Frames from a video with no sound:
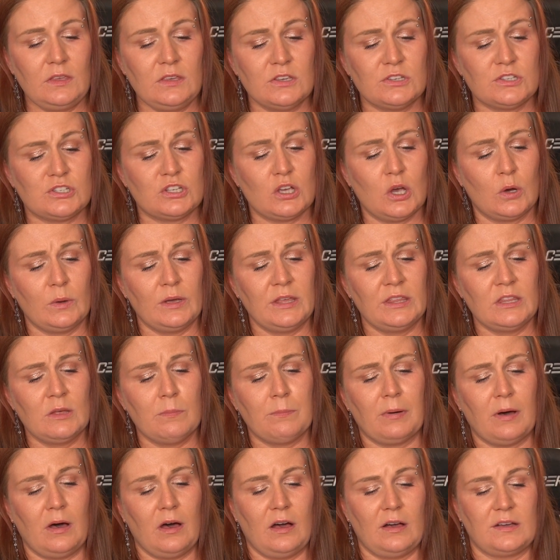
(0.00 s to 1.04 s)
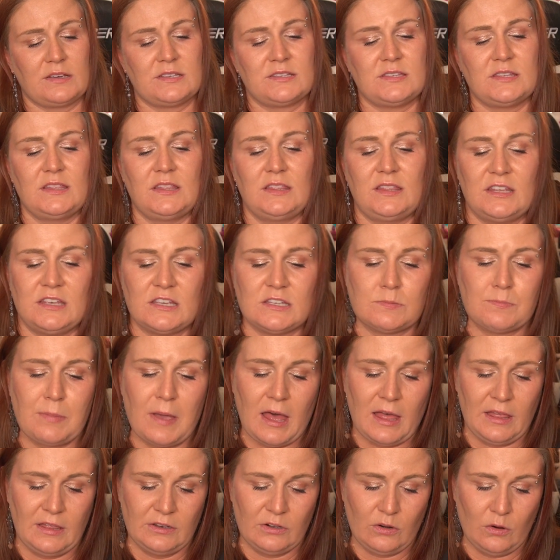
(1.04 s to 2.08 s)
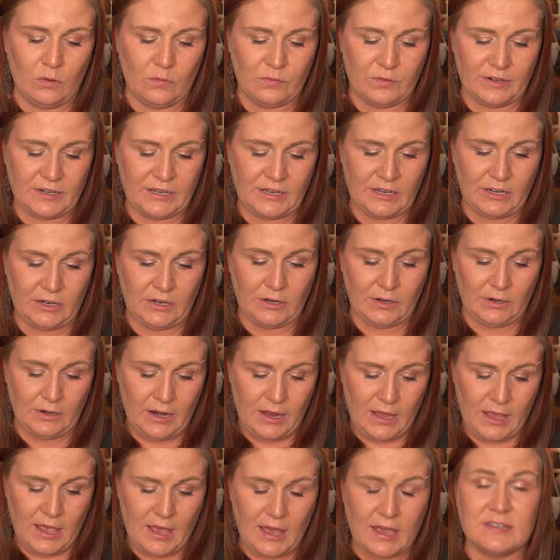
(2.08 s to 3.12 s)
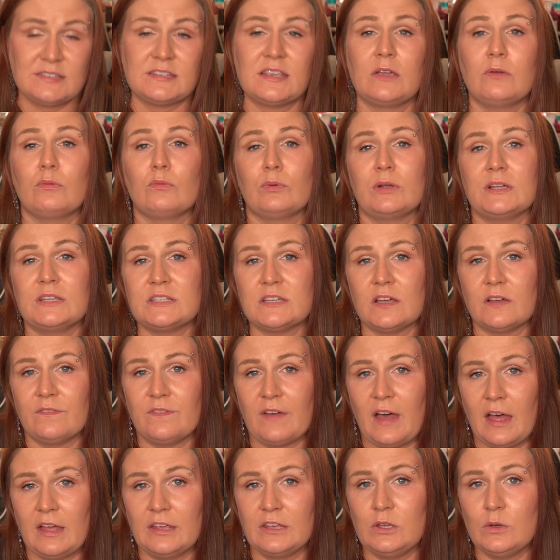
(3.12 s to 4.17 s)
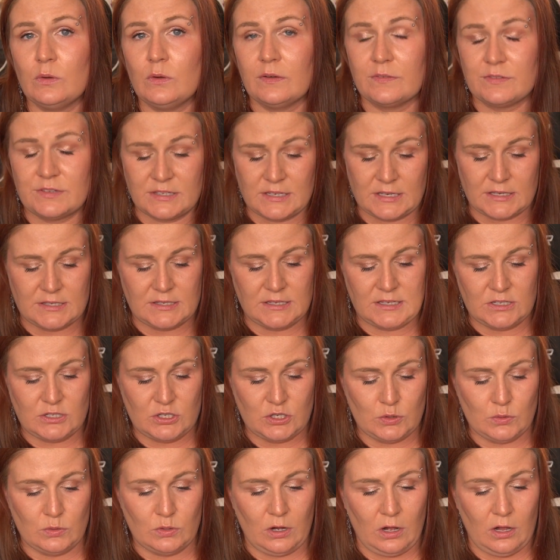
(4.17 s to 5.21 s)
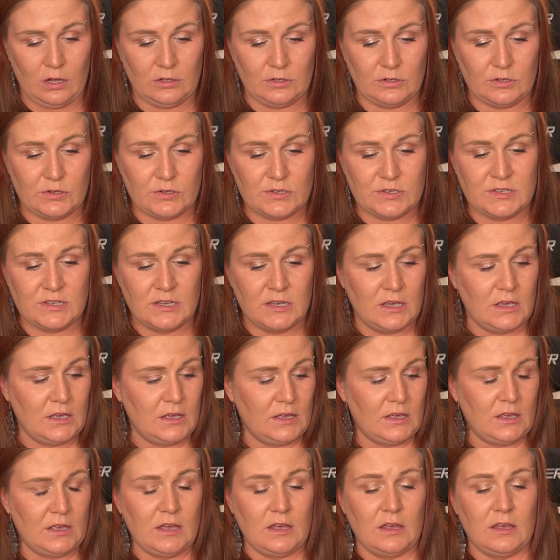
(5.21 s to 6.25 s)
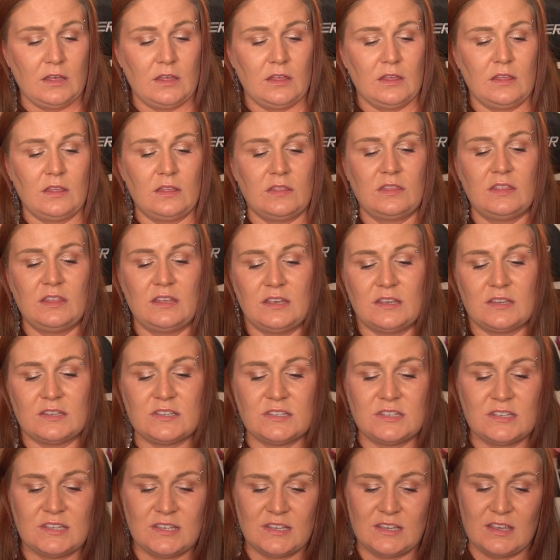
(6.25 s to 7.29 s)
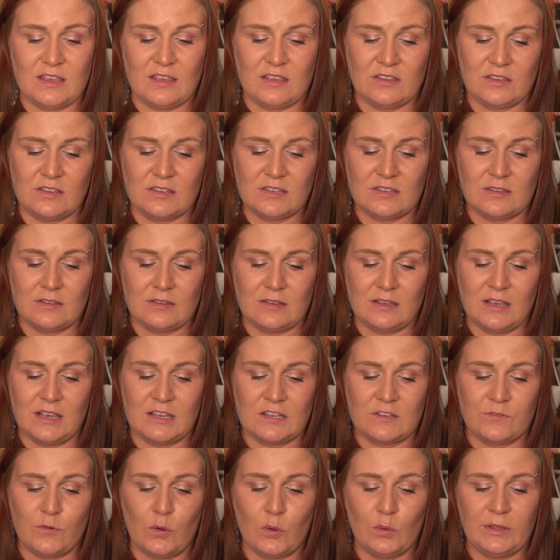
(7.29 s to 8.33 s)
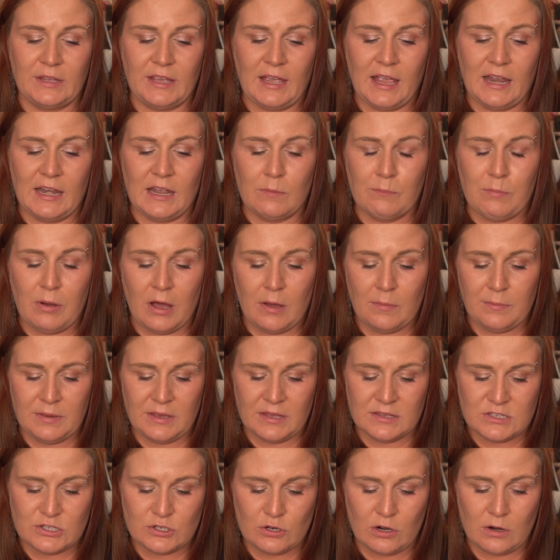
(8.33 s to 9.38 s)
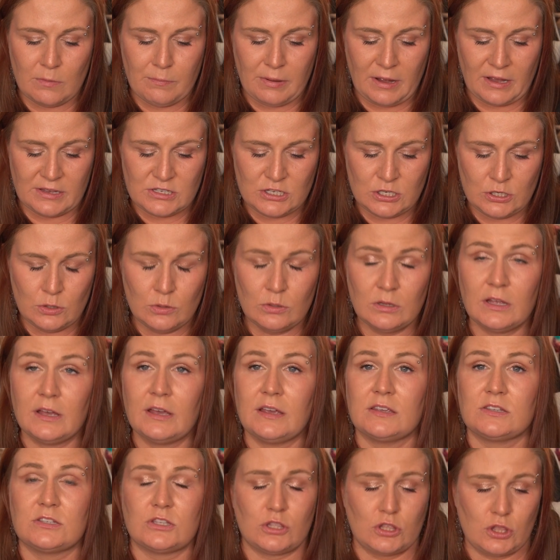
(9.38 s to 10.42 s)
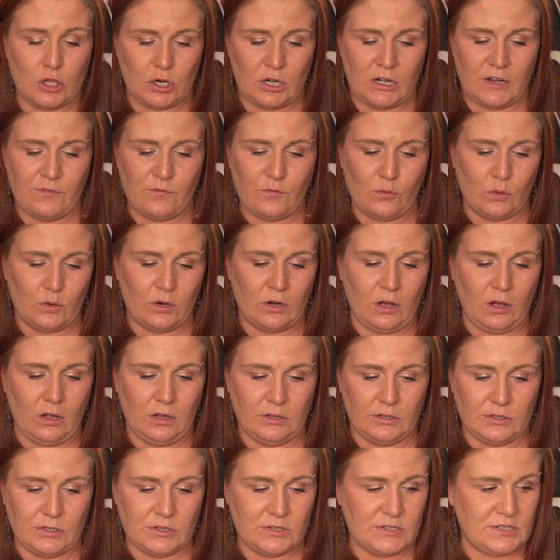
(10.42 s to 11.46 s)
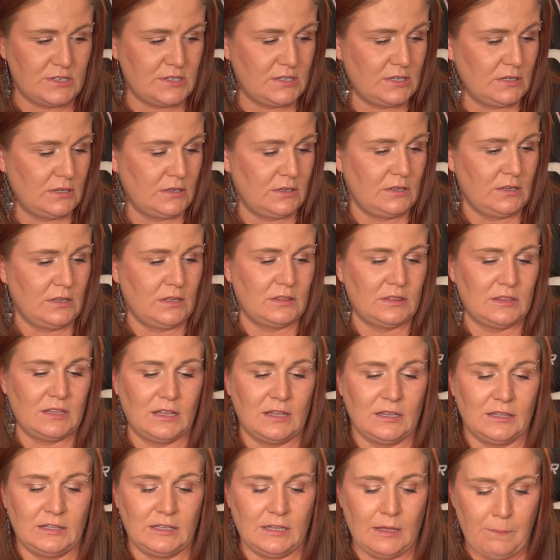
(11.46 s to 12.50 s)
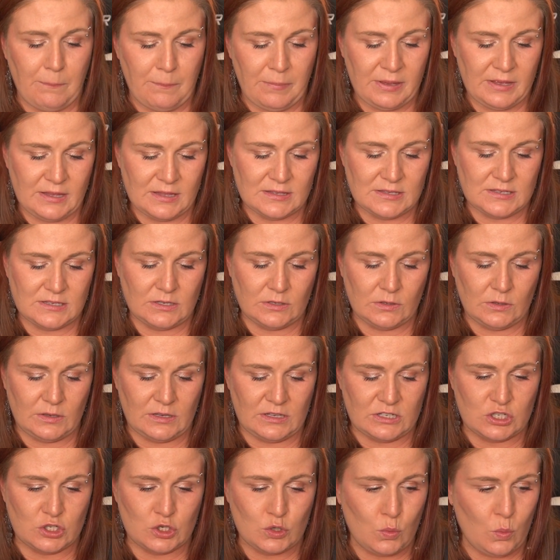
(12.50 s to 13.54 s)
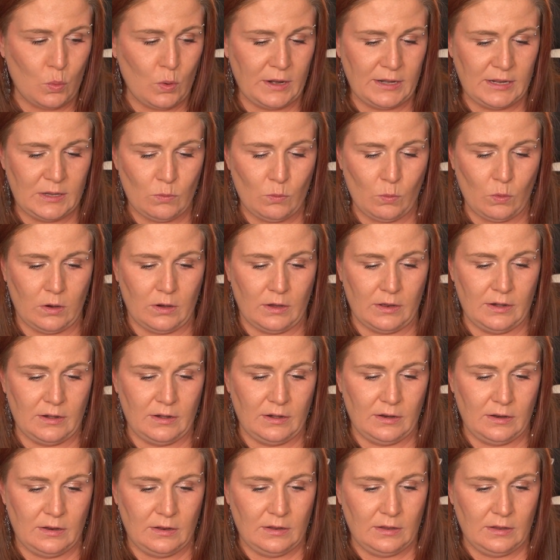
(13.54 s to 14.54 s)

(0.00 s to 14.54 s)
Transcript: So in the box, this palette over here has a retail value of $62. This exfoliating pumpkin scrub by Tula is $34. The lip pencil is $21.